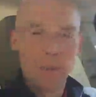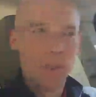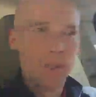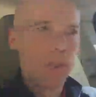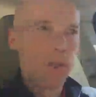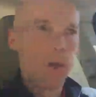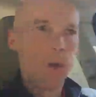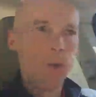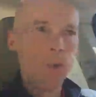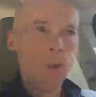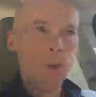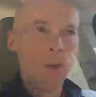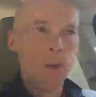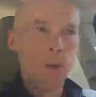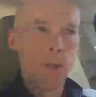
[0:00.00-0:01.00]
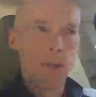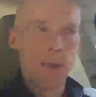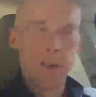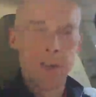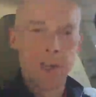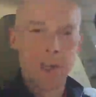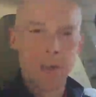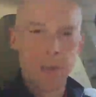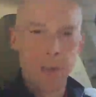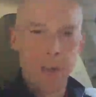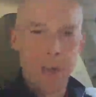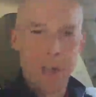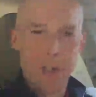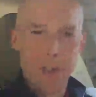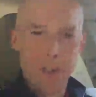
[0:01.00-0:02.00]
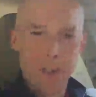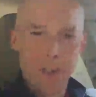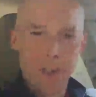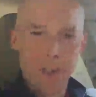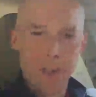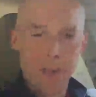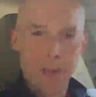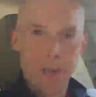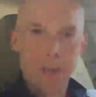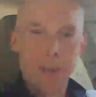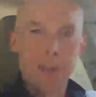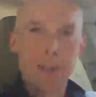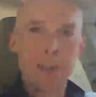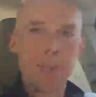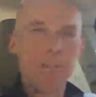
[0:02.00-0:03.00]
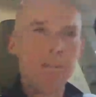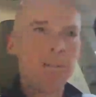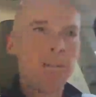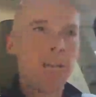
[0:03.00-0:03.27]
but the only protest the government actually cares about is